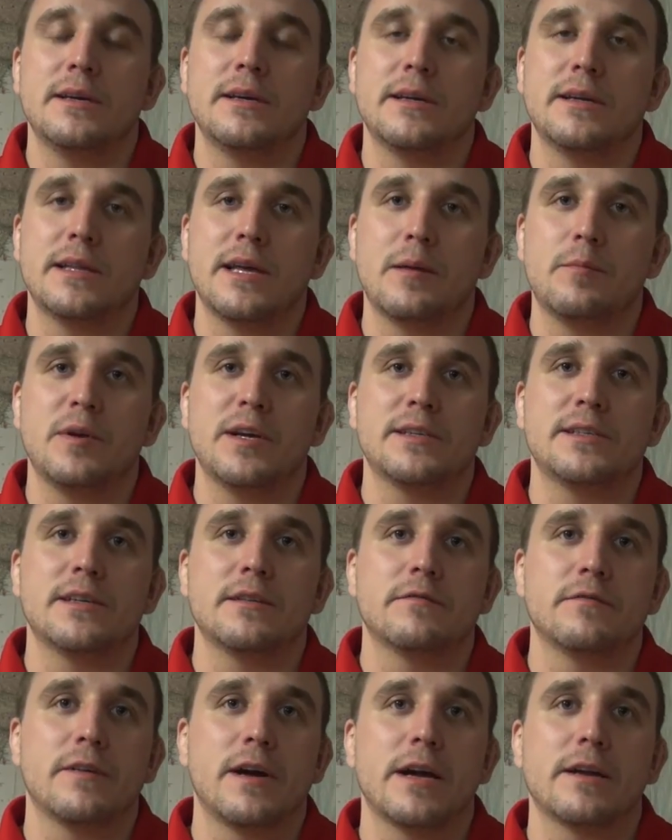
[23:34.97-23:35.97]
in that Big
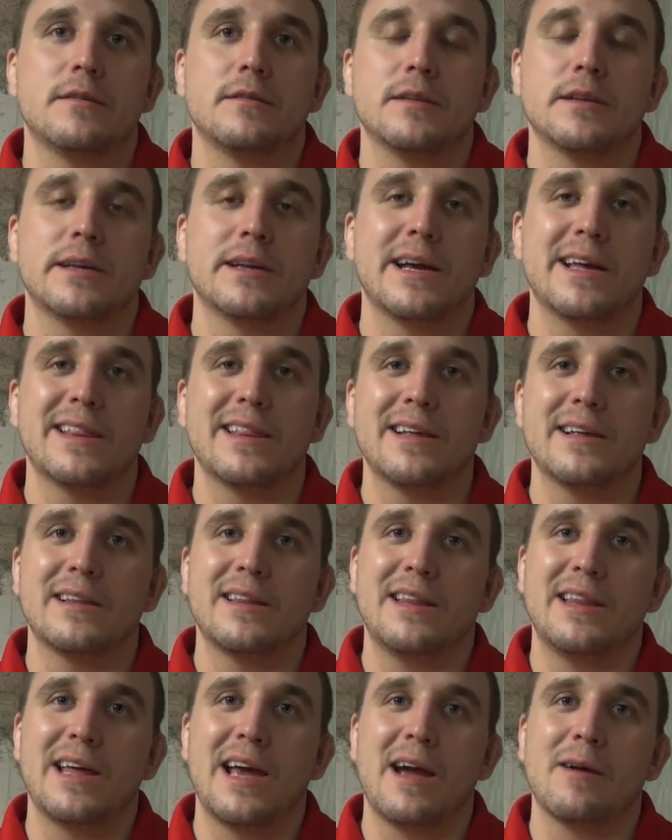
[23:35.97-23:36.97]
Ten final, and I think
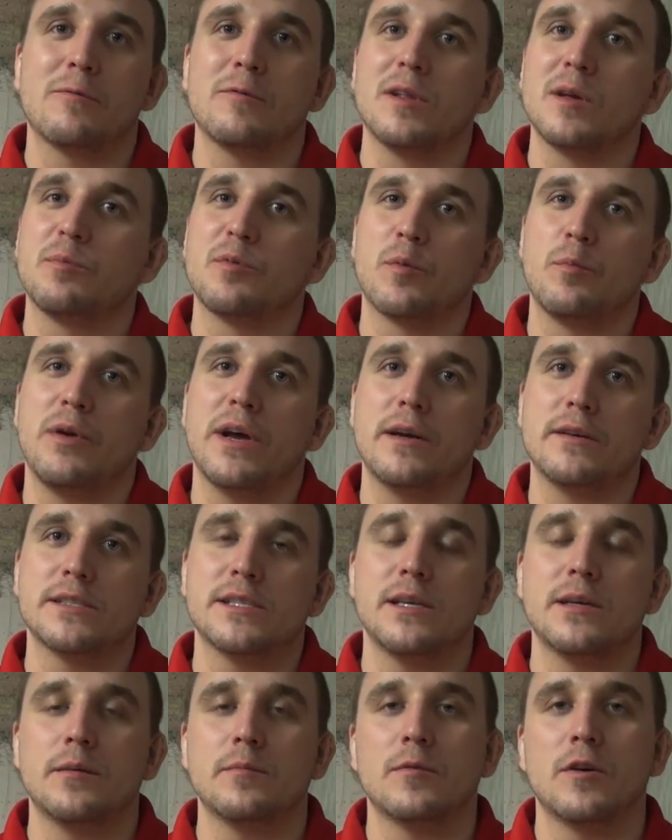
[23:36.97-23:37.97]
that really propels
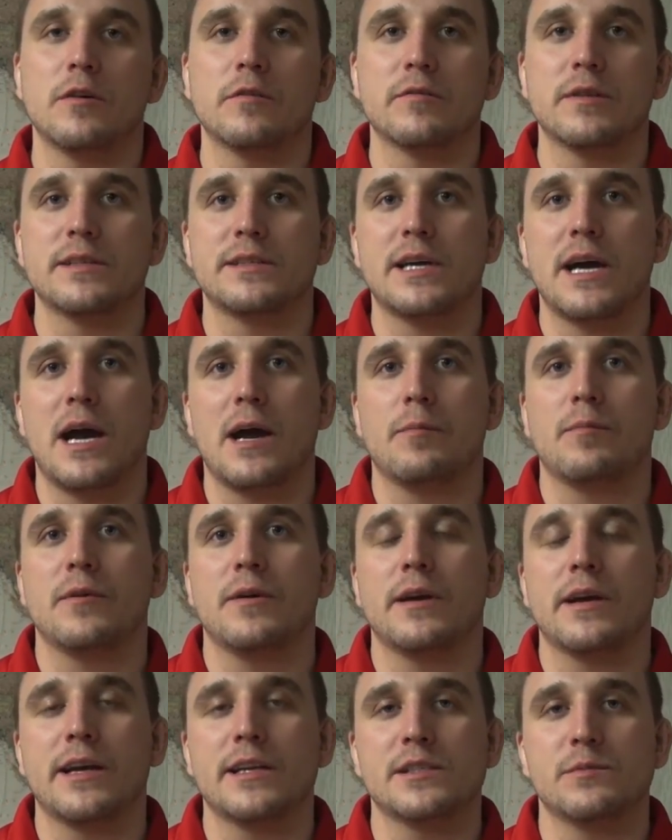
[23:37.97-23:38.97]
him over the top
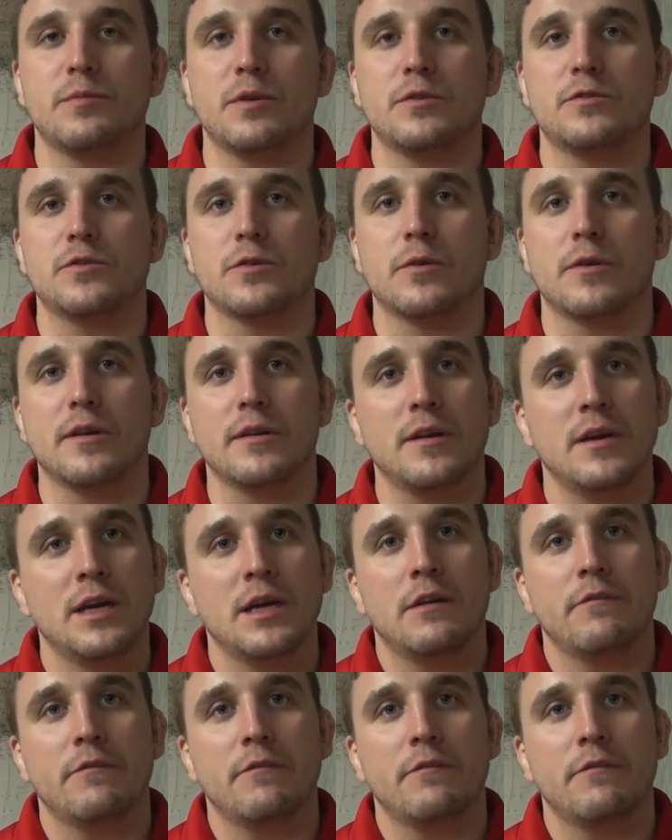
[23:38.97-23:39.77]
against Bo Jordan.